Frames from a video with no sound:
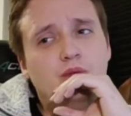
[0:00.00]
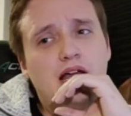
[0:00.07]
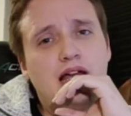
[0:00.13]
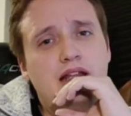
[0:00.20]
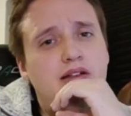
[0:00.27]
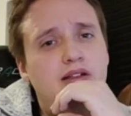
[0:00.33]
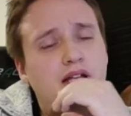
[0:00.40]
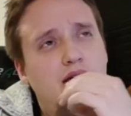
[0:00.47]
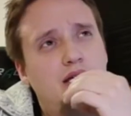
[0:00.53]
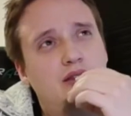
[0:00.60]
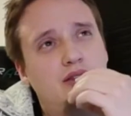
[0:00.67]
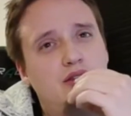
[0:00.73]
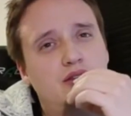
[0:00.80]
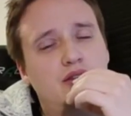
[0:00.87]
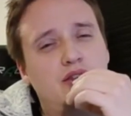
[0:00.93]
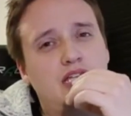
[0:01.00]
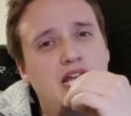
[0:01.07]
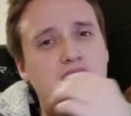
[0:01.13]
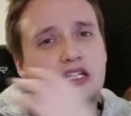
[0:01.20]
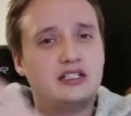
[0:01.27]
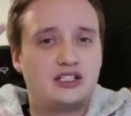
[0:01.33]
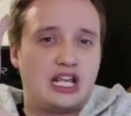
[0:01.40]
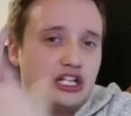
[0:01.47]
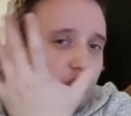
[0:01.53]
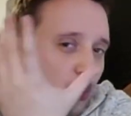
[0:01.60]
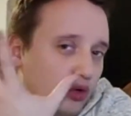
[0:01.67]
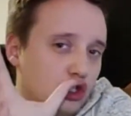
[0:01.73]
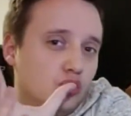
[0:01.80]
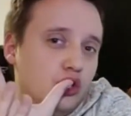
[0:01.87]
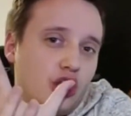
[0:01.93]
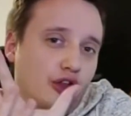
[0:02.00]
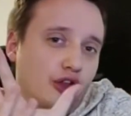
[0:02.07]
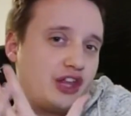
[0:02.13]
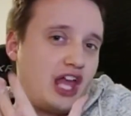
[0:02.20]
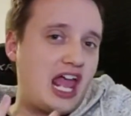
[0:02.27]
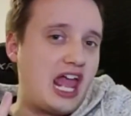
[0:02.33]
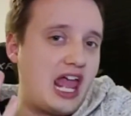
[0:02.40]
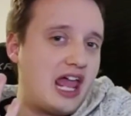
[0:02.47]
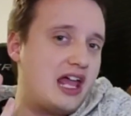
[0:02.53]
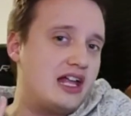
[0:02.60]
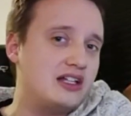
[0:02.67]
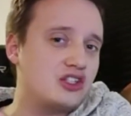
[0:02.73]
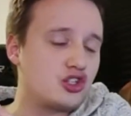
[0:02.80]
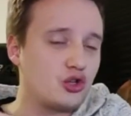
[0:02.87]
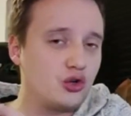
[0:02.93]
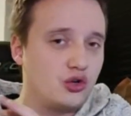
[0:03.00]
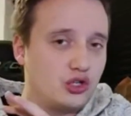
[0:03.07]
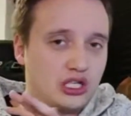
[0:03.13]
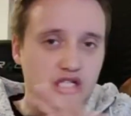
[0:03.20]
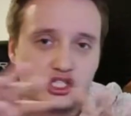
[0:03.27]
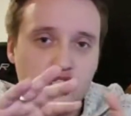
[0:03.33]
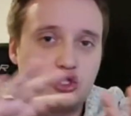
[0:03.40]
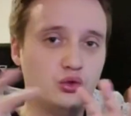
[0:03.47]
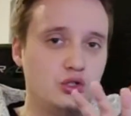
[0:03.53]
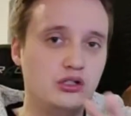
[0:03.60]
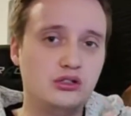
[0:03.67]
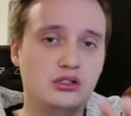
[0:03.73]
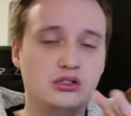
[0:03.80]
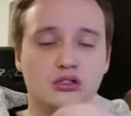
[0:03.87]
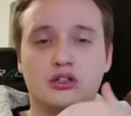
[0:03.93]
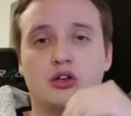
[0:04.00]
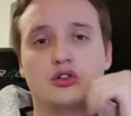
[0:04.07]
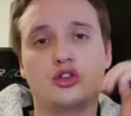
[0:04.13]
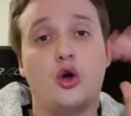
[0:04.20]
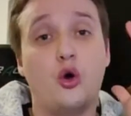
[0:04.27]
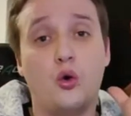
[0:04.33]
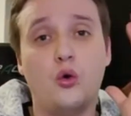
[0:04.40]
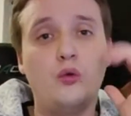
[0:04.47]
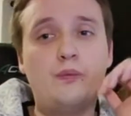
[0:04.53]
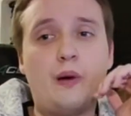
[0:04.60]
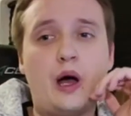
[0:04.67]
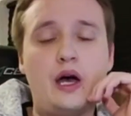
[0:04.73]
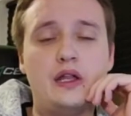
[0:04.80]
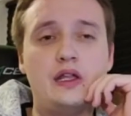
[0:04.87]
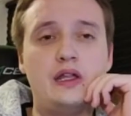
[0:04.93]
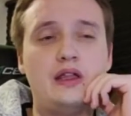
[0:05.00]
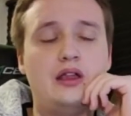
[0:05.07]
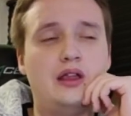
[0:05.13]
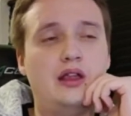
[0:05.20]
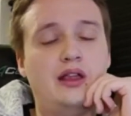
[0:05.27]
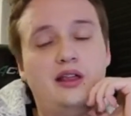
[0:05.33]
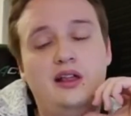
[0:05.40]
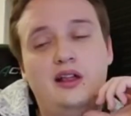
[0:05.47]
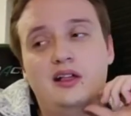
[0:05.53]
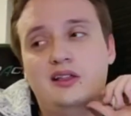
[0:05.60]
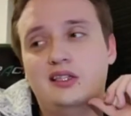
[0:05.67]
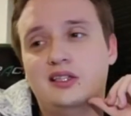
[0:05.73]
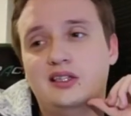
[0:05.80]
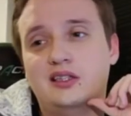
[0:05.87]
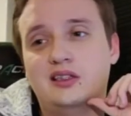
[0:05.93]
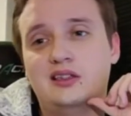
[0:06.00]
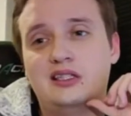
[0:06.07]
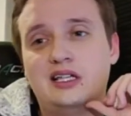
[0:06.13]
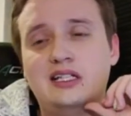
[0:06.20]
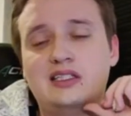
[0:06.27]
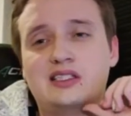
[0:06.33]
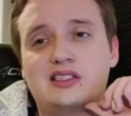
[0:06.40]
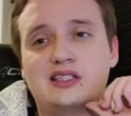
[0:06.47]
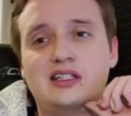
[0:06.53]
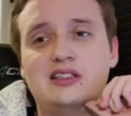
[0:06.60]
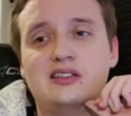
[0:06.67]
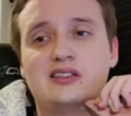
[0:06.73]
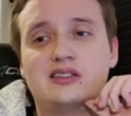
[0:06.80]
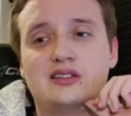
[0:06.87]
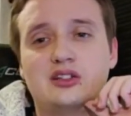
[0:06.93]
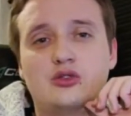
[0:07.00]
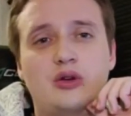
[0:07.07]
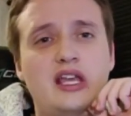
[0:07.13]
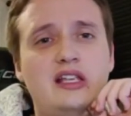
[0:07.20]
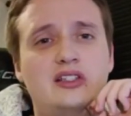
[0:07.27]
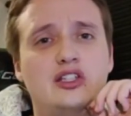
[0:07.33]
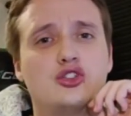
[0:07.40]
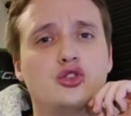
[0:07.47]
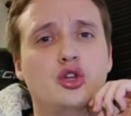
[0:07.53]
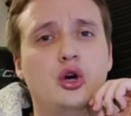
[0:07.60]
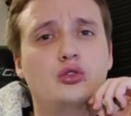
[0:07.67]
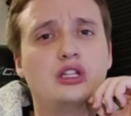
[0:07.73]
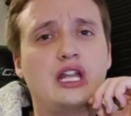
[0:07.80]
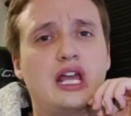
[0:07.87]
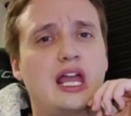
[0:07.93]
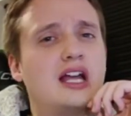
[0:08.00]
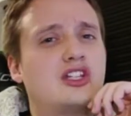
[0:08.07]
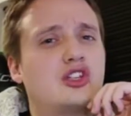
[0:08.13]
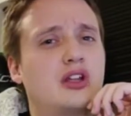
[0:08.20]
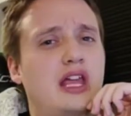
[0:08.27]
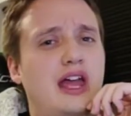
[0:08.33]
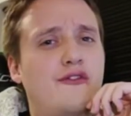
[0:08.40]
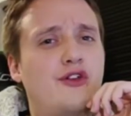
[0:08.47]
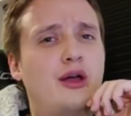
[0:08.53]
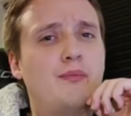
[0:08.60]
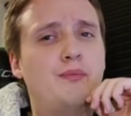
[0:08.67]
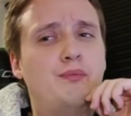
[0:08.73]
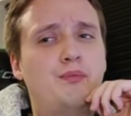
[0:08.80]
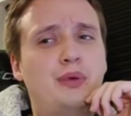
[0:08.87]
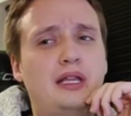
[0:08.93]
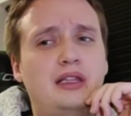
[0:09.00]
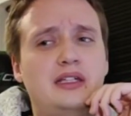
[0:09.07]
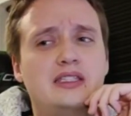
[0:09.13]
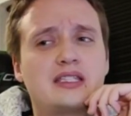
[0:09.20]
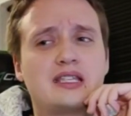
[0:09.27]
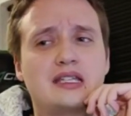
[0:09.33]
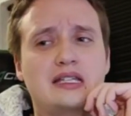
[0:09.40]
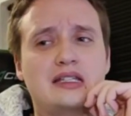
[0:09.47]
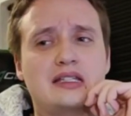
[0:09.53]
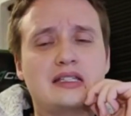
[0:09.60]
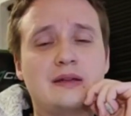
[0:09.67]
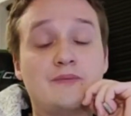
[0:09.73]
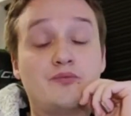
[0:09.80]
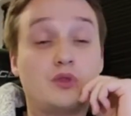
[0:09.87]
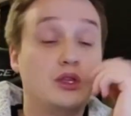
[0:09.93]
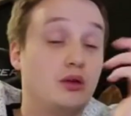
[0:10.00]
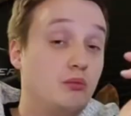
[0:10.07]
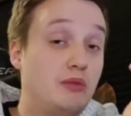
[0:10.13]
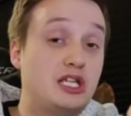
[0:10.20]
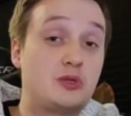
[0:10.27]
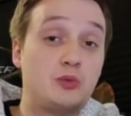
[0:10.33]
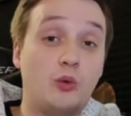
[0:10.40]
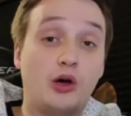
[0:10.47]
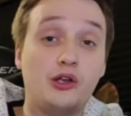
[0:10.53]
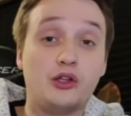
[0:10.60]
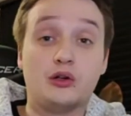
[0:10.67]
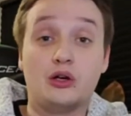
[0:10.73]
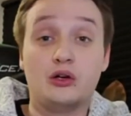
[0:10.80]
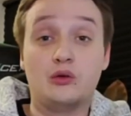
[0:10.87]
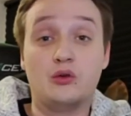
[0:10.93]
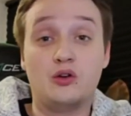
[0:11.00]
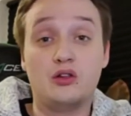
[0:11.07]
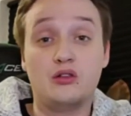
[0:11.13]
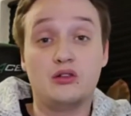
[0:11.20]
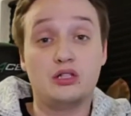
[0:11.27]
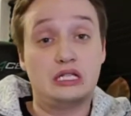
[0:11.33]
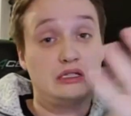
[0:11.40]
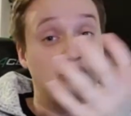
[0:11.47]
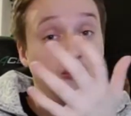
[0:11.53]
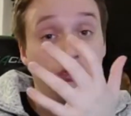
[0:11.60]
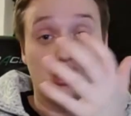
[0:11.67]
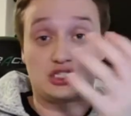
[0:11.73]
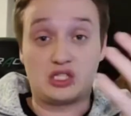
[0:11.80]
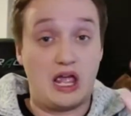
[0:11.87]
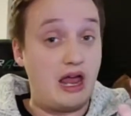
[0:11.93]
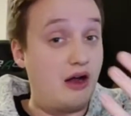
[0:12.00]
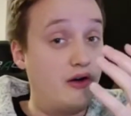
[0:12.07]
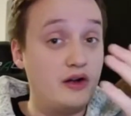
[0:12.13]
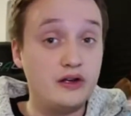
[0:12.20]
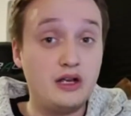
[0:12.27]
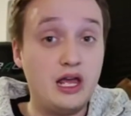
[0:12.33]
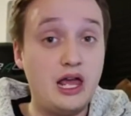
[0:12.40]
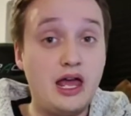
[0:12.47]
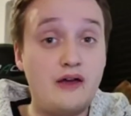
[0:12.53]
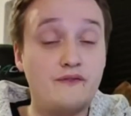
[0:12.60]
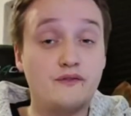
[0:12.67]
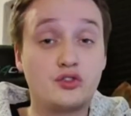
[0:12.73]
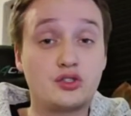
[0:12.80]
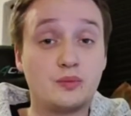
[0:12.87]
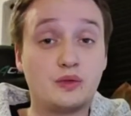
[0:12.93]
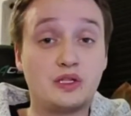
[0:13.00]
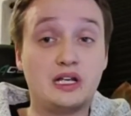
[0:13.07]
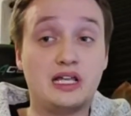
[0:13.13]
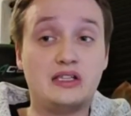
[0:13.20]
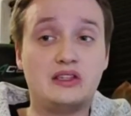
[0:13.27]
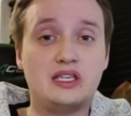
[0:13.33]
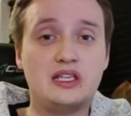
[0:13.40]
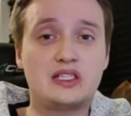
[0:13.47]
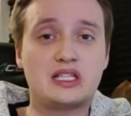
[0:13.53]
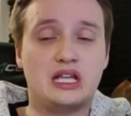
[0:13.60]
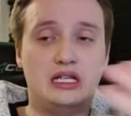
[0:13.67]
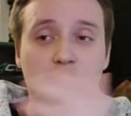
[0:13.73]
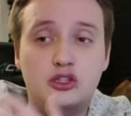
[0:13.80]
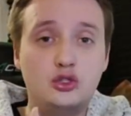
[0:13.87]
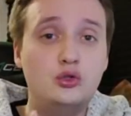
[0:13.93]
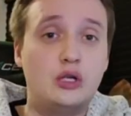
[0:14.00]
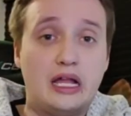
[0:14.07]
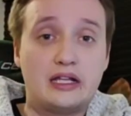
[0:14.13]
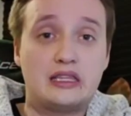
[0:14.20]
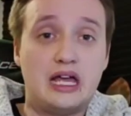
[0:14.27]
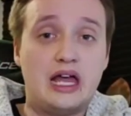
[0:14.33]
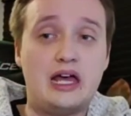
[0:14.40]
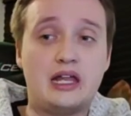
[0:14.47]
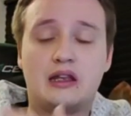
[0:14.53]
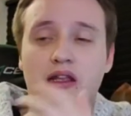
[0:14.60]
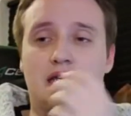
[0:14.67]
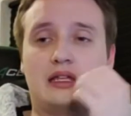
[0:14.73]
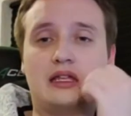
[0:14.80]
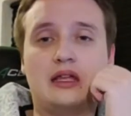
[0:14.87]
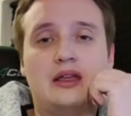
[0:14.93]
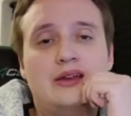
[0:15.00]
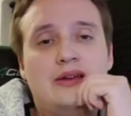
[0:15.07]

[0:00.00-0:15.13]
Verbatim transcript: and can it can she only do it on the hands or can she do it you know the whole body that is that is crazy to know that they actually have abilities makes me wonder you know like does eren have something like this can he do like that like